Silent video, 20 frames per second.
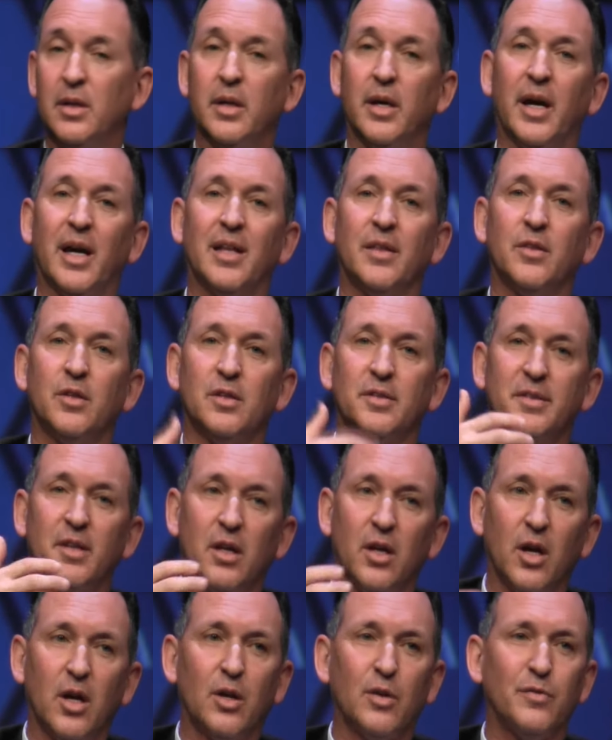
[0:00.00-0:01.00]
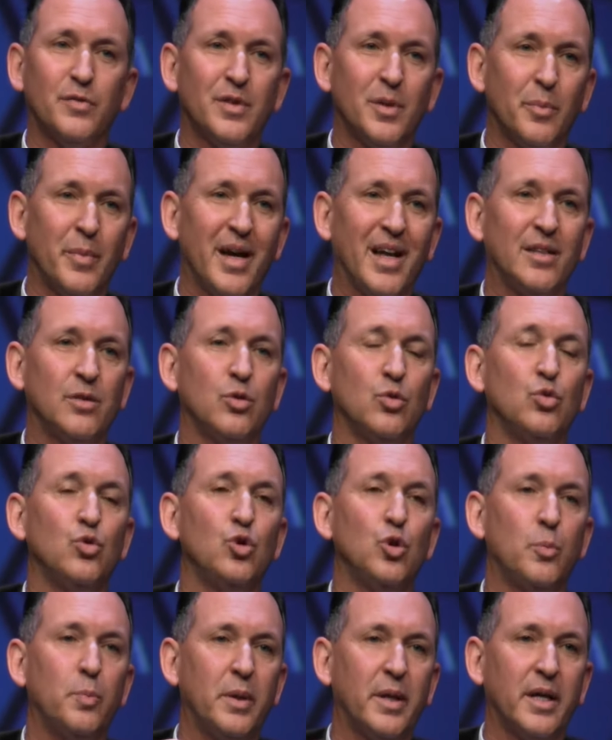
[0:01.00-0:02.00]
And there's a lot of demand to
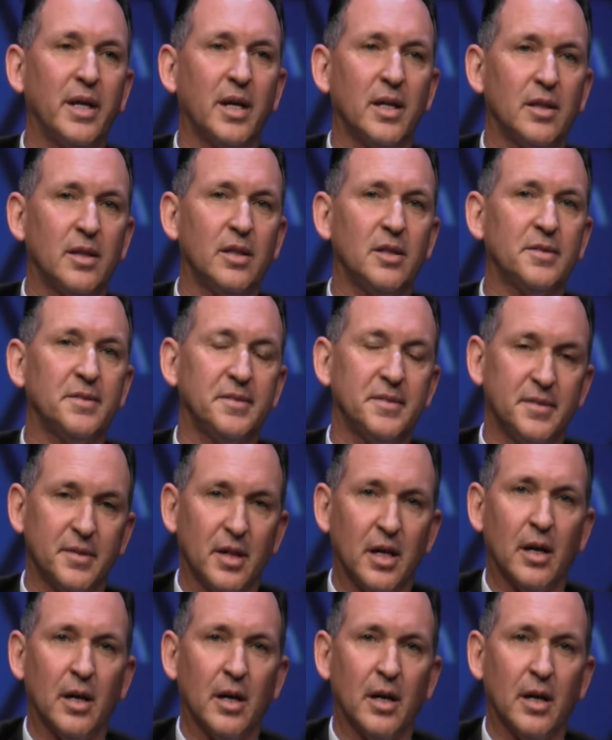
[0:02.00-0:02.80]
duplicate this.